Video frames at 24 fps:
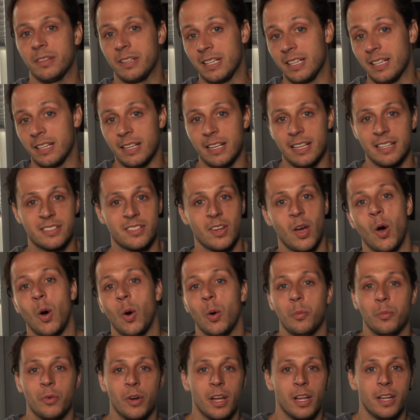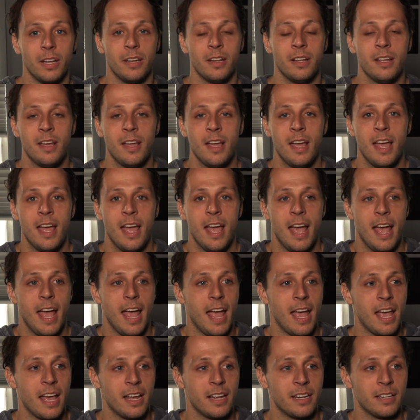He hits a home run,
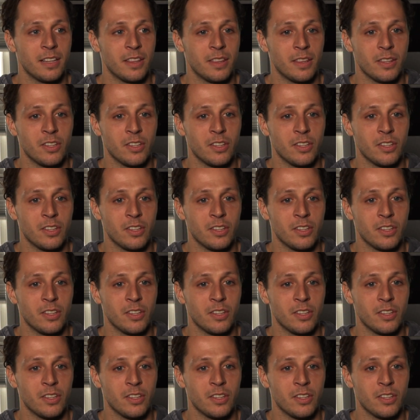and